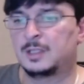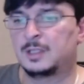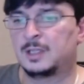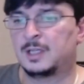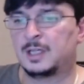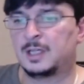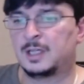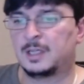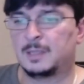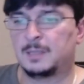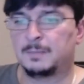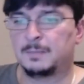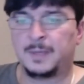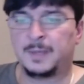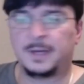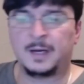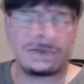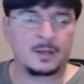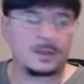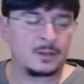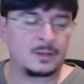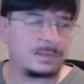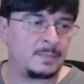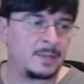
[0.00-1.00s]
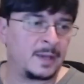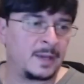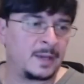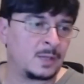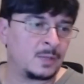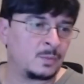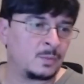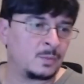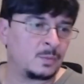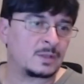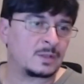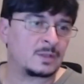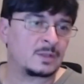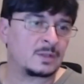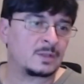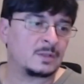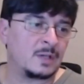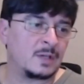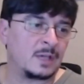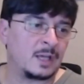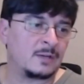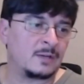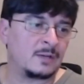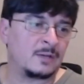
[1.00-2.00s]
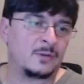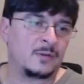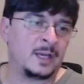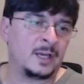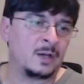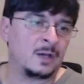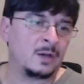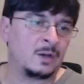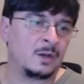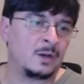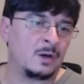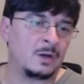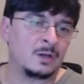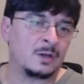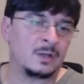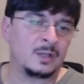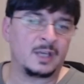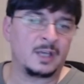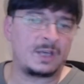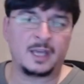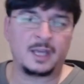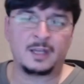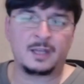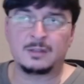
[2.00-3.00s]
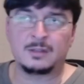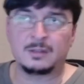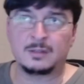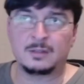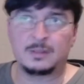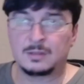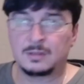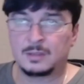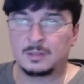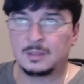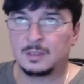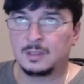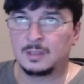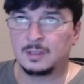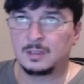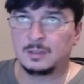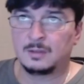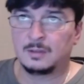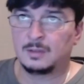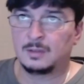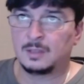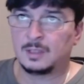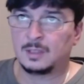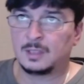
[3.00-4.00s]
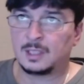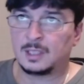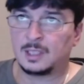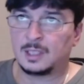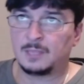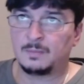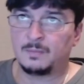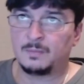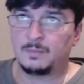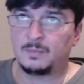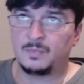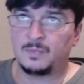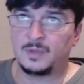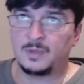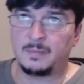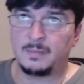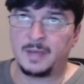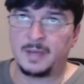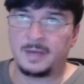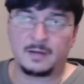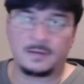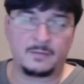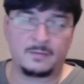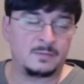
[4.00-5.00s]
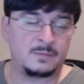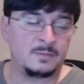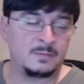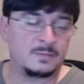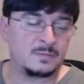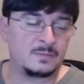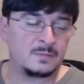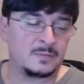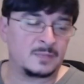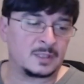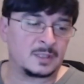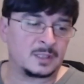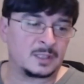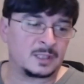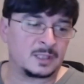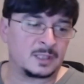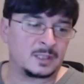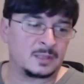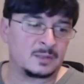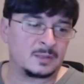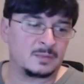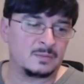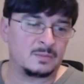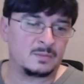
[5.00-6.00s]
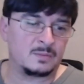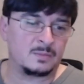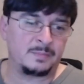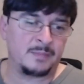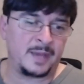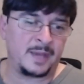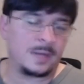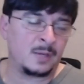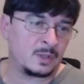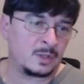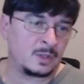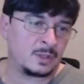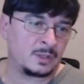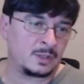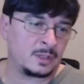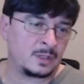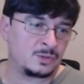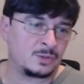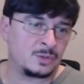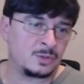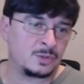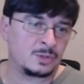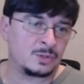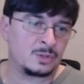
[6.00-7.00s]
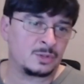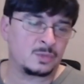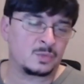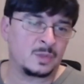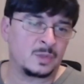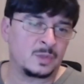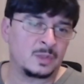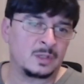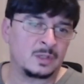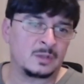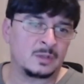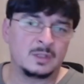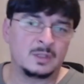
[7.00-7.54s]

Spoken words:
part of the bandwidth and for how long, and the amount of bandwidth that it's using as well.